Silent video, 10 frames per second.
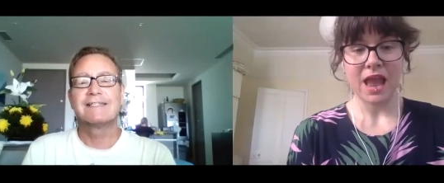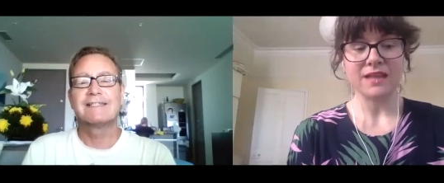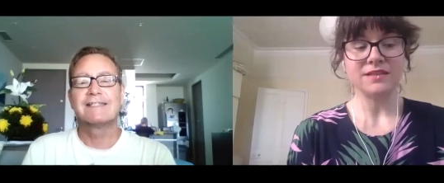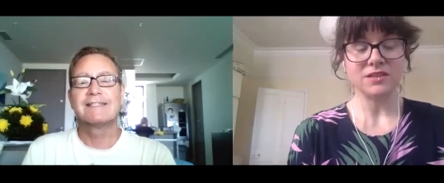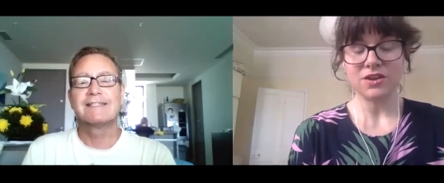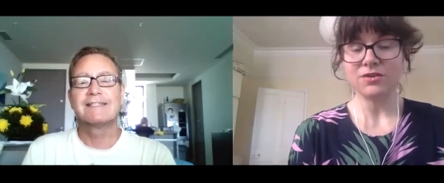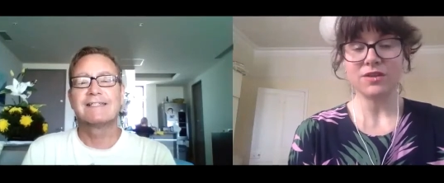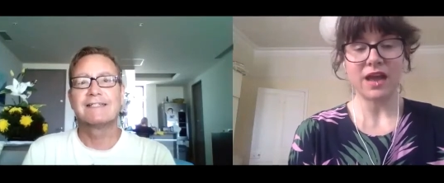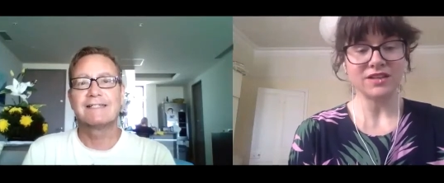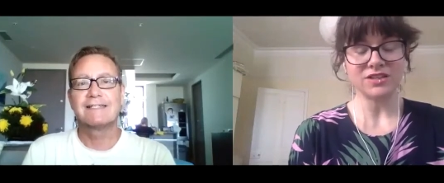Speaker 1: and to know
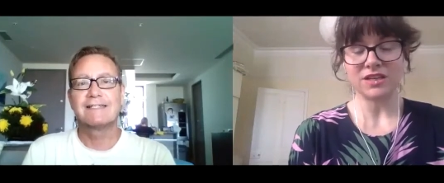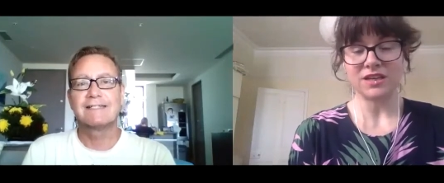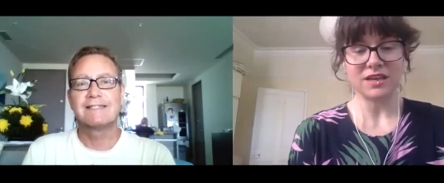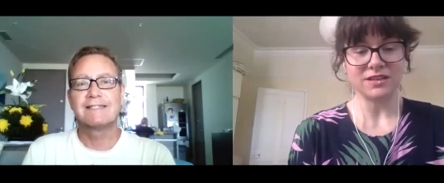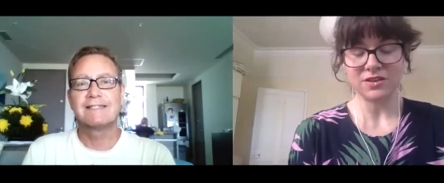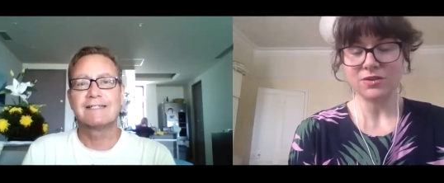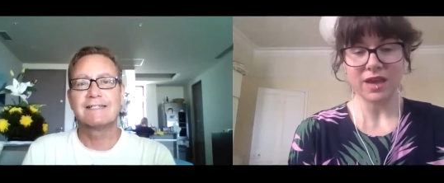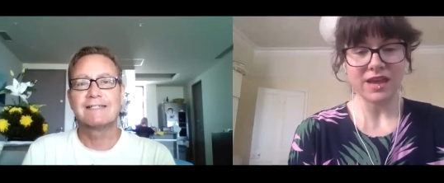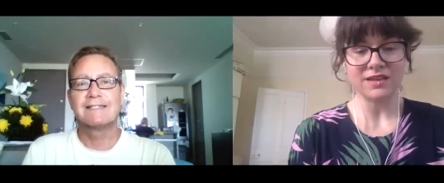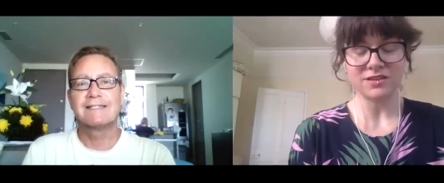that actually it's
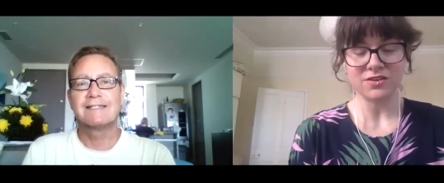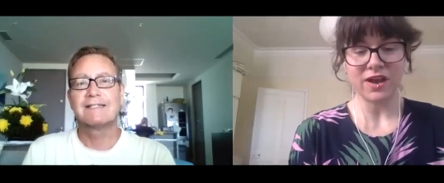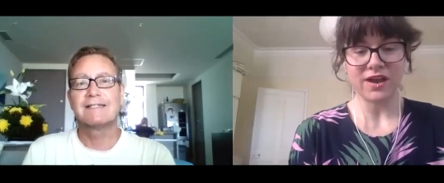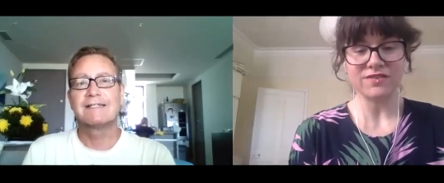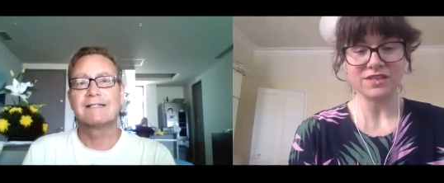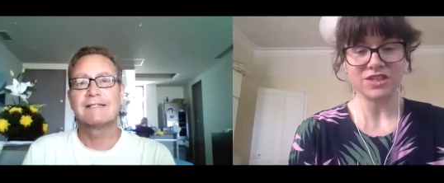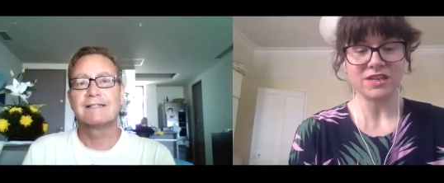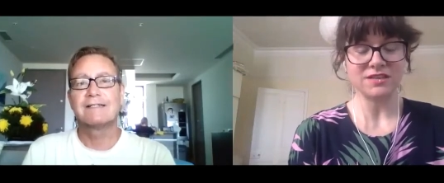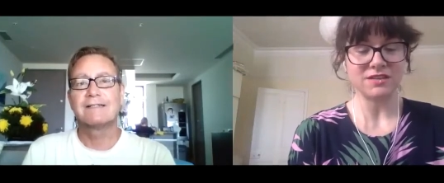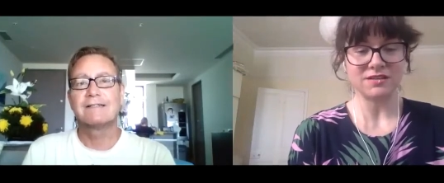okay to not have an
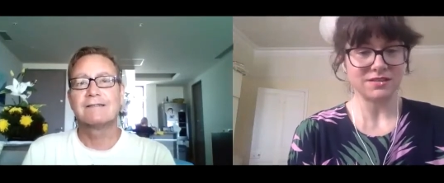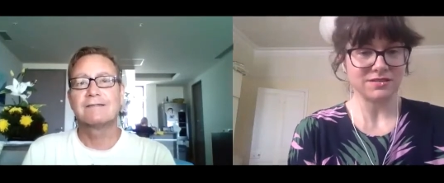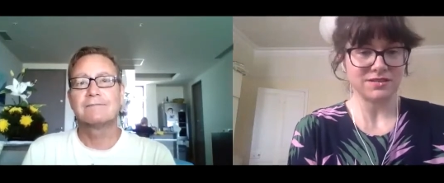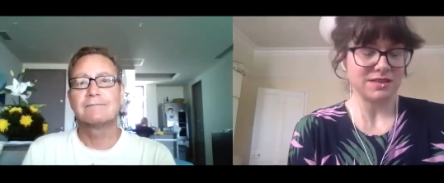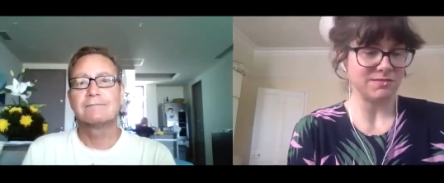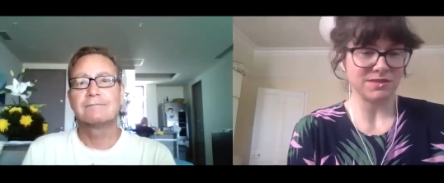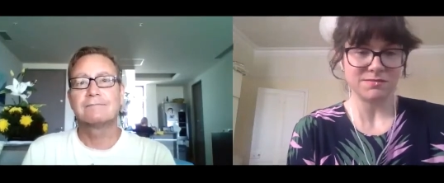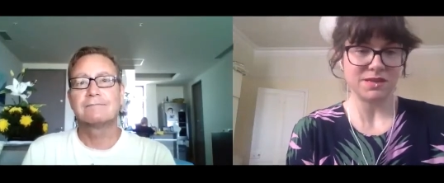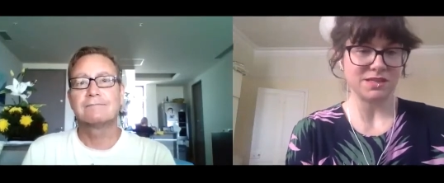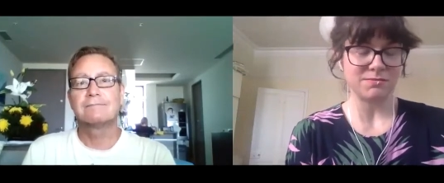agenda seems
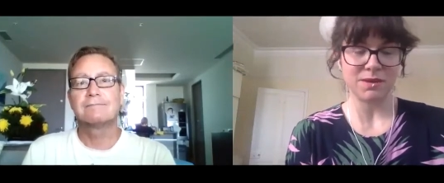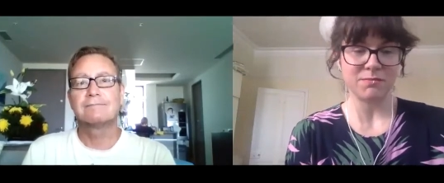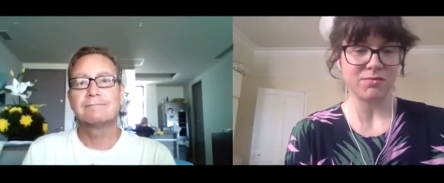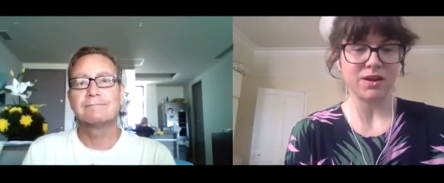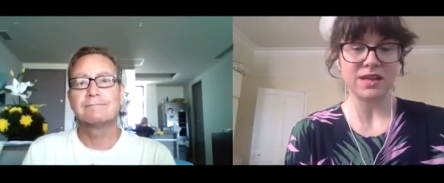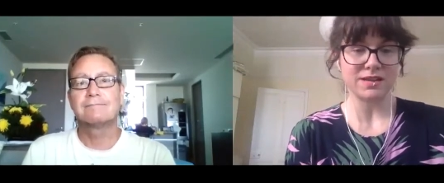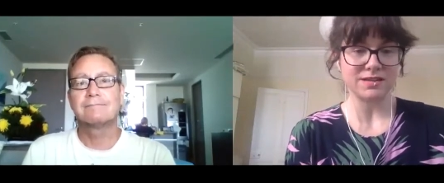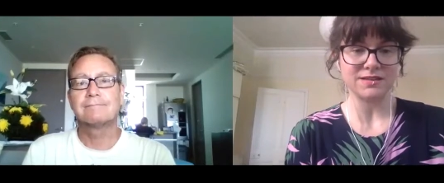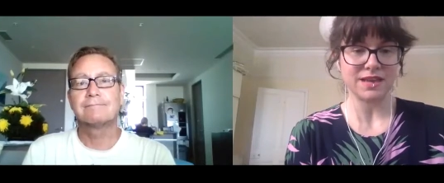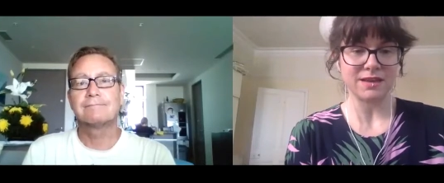to me to be a
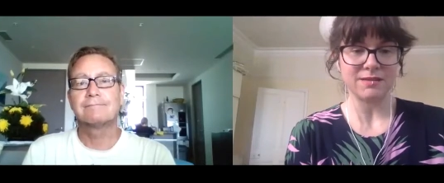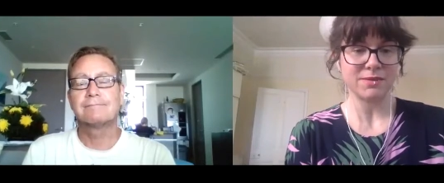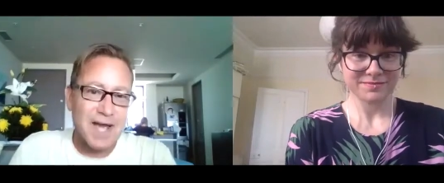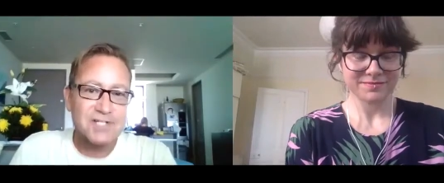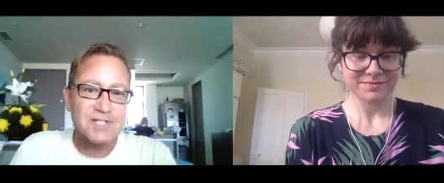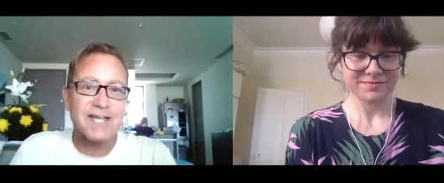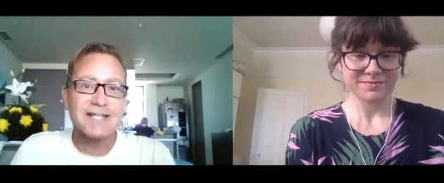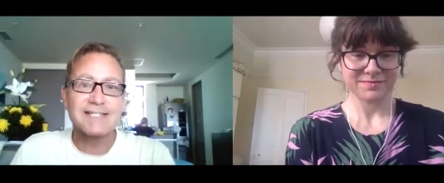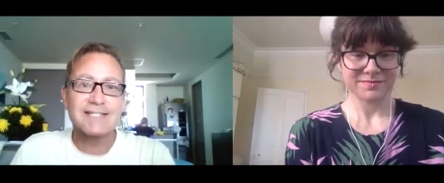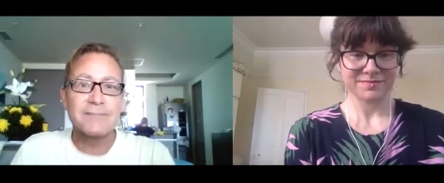brilliant tip
Speaker 2: imagine
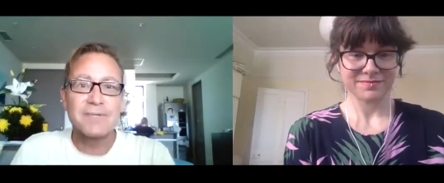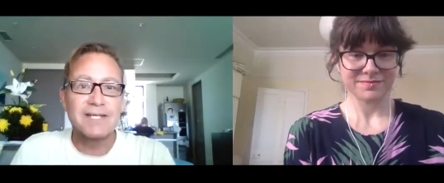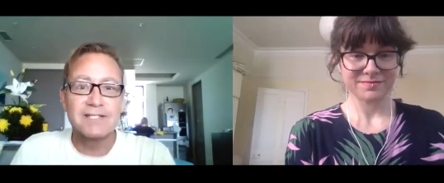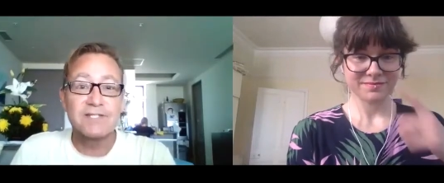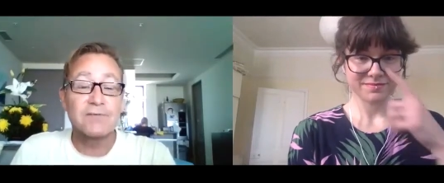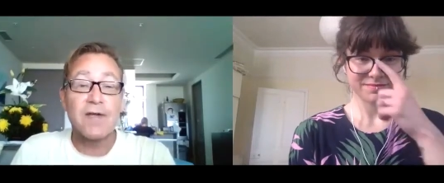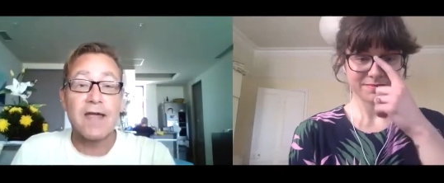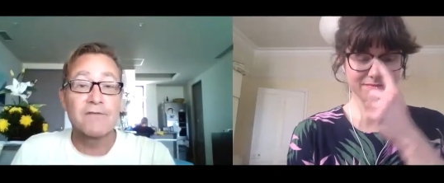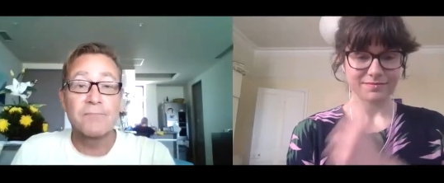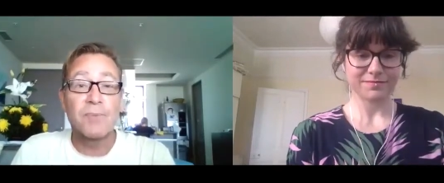that seeping into
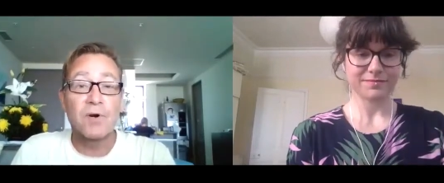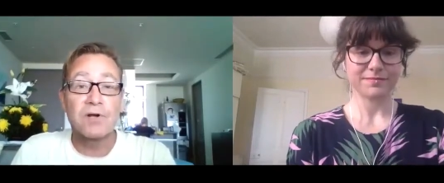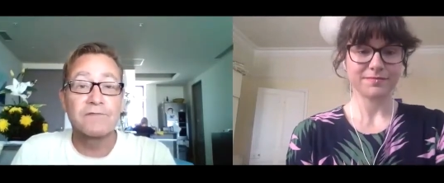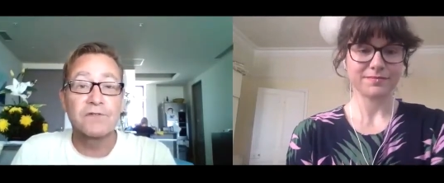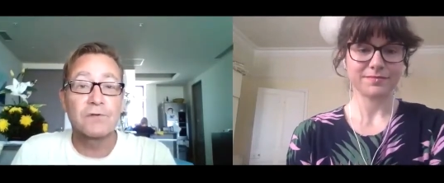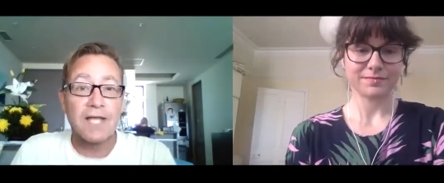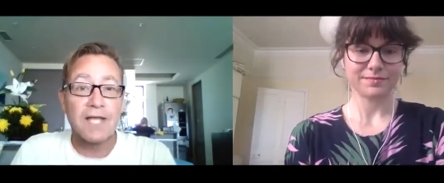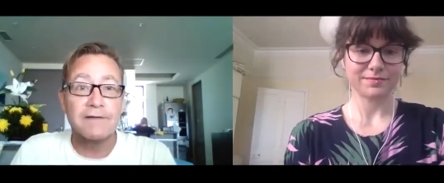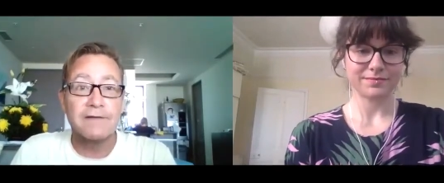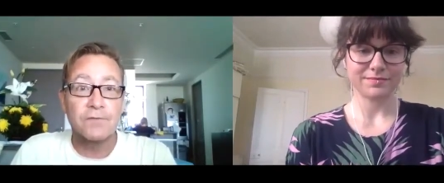every part of your
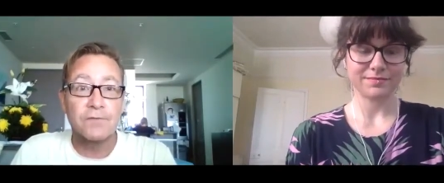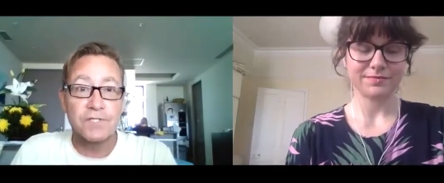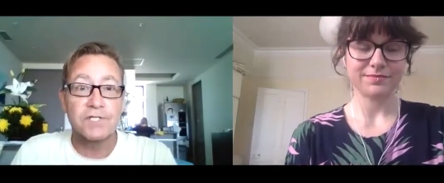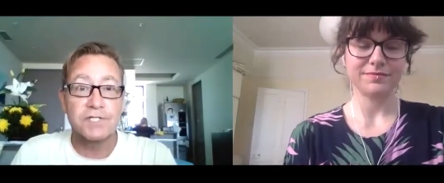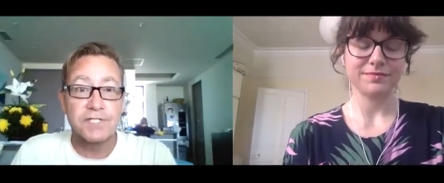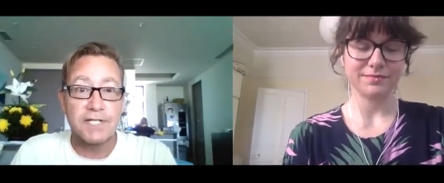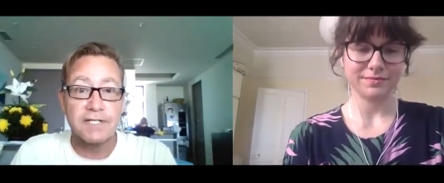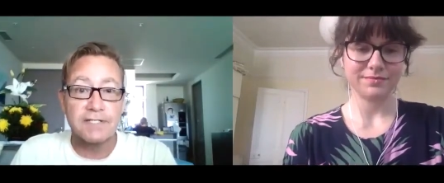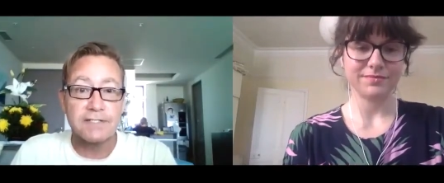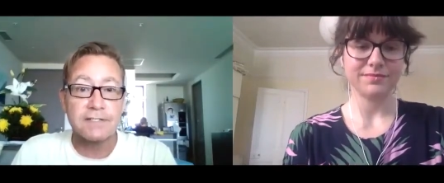life which it
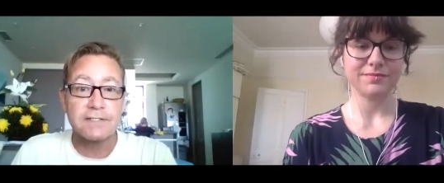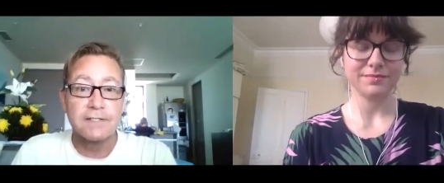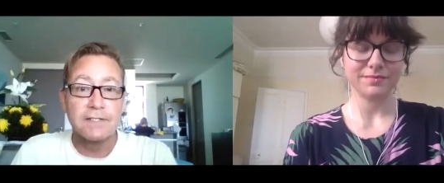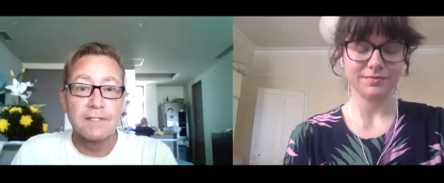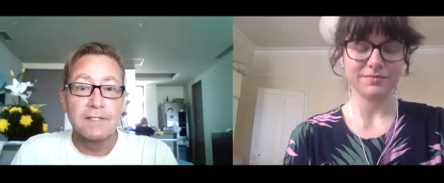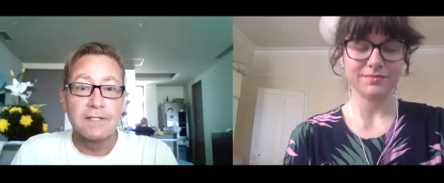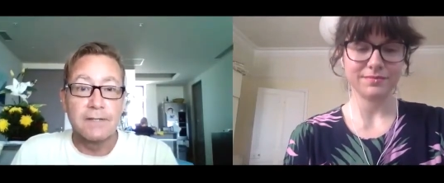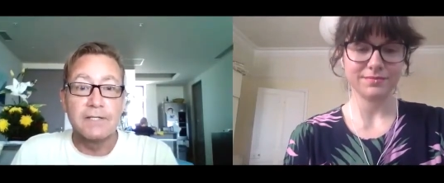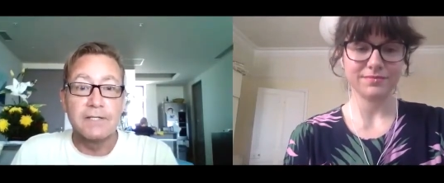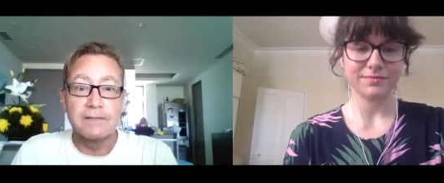does mm. I mean, mm.
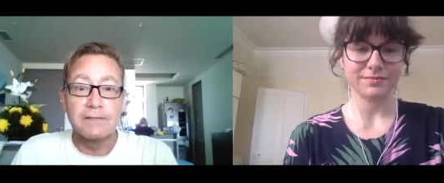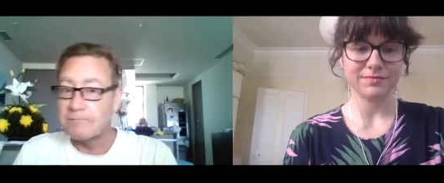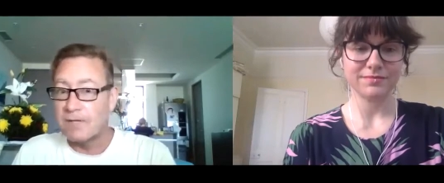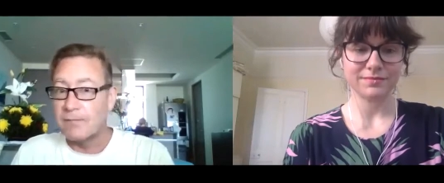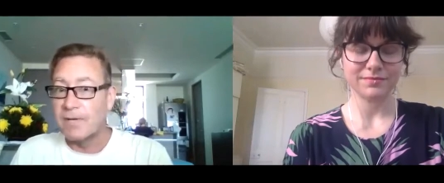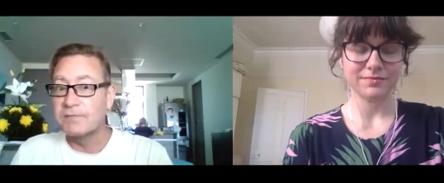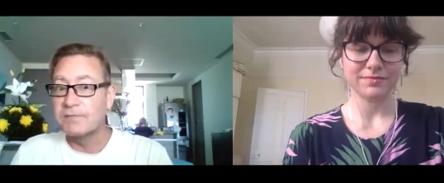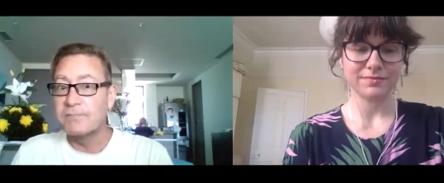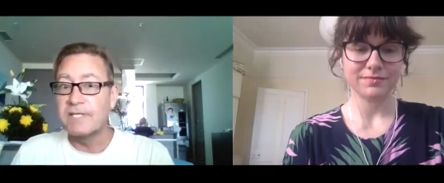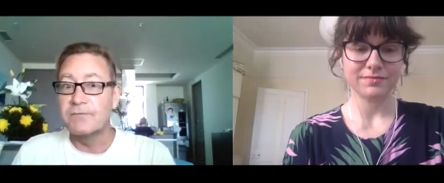imagine with
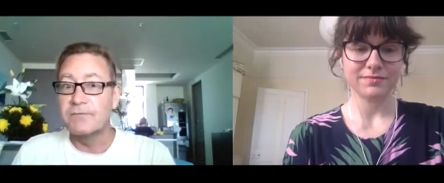somebody